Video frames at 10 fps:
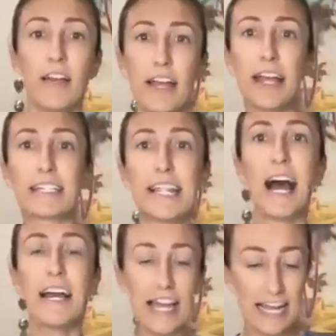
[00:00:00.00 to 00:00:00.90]
It's
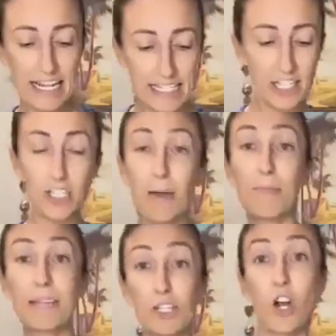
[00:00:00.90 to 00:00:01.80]
not, he didn't just say
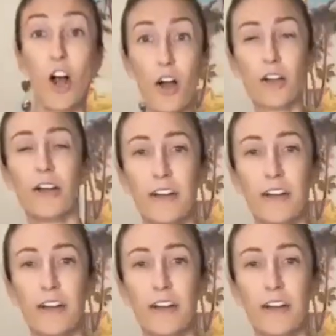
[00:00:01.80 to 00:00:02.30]
be strong.